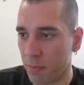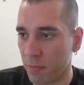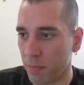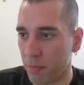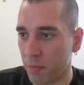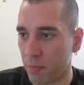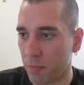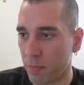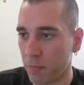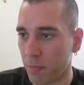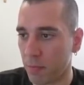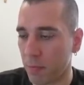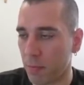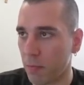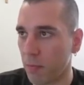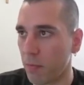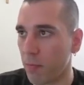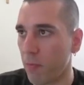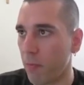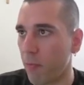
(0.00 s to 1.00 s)

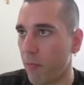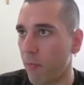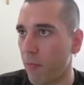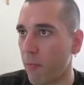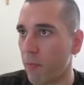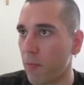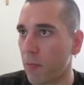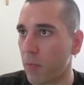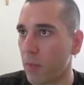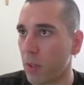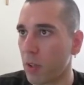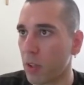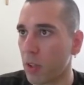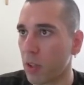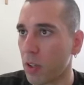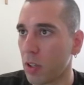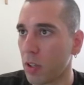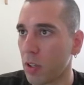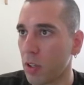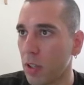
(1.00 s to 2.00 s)
(no one is talking)